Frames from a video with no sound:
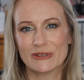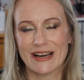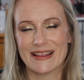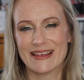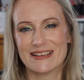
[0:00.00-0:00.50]
And
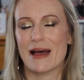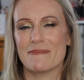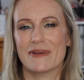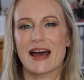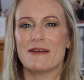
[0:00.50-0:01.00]
I think that
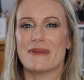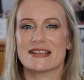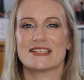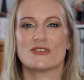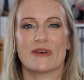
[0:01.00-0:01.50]
kind of
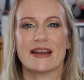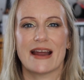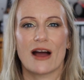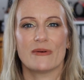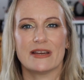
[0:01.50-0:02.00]
message right
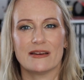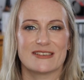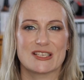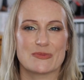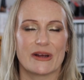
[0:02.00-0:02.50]
now, we need
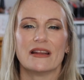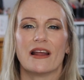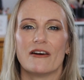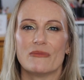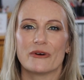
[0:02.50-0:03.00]
to spread
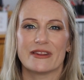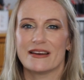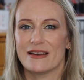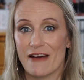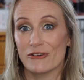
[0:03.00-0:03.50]
love more than
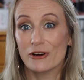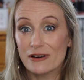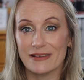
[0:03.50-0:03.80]
ever.